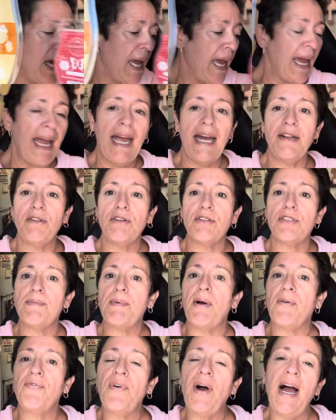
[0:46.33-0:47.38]
And there's
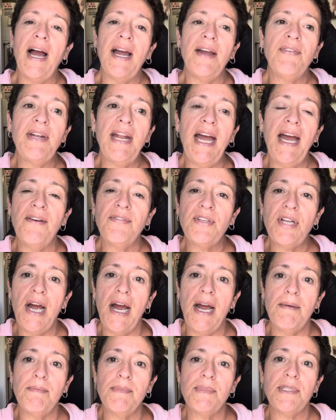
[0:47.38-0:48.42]
about five and a half
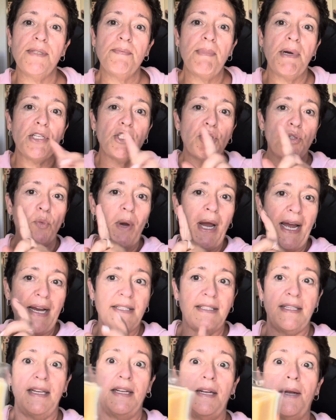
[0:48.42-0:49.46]
times as much
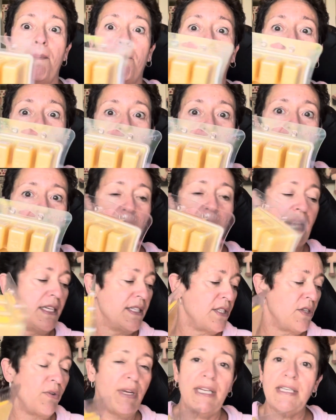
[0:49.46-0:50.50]
wax in a brick as
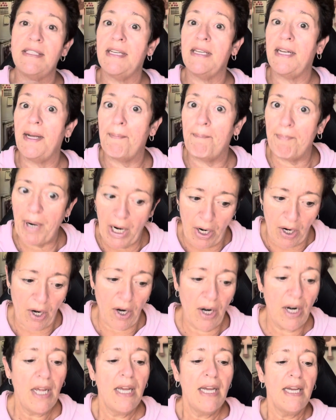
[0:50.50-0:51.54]
there is in a
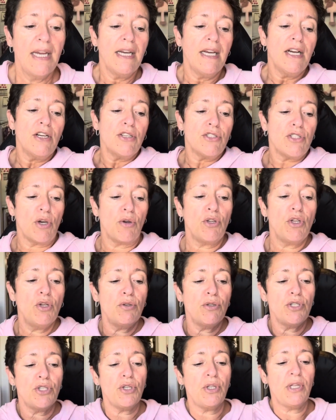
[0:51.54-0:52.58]
bar. So
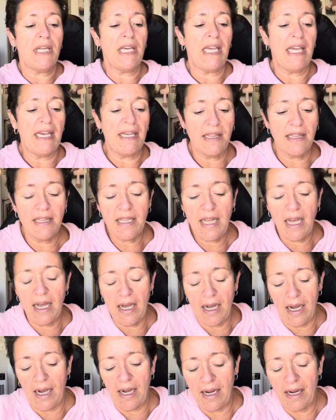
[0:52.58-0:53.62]
usually in
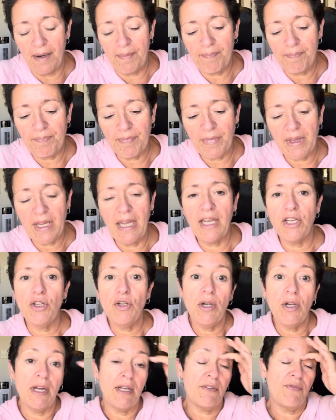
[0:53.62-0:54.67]
um,
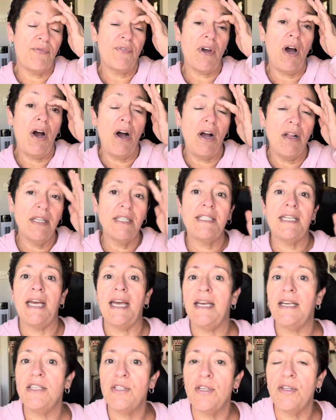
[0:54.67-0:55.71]
uh, the
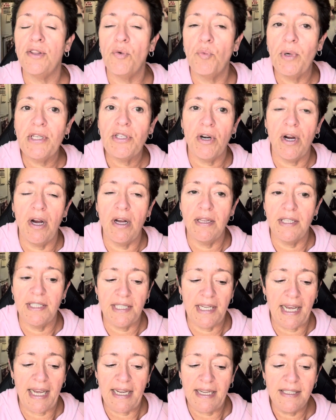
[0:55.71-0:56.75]
holidays, in the winter
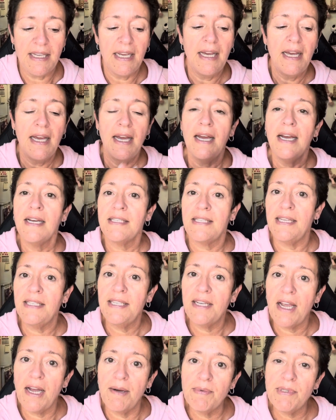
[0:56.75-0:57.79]
holidays,
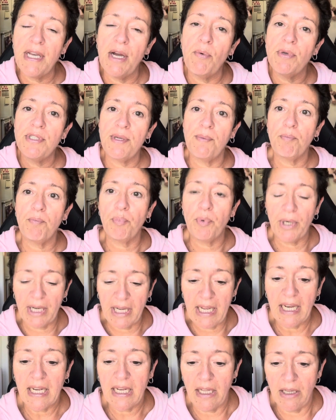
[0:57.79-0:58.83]
Scentsy comes out with some
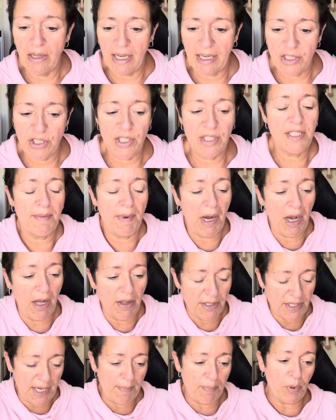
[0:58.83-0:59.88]
brick collection, some
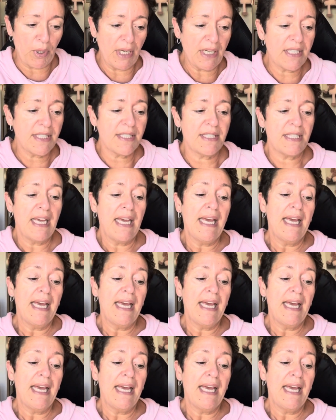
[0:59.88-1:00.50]
holiday bricks.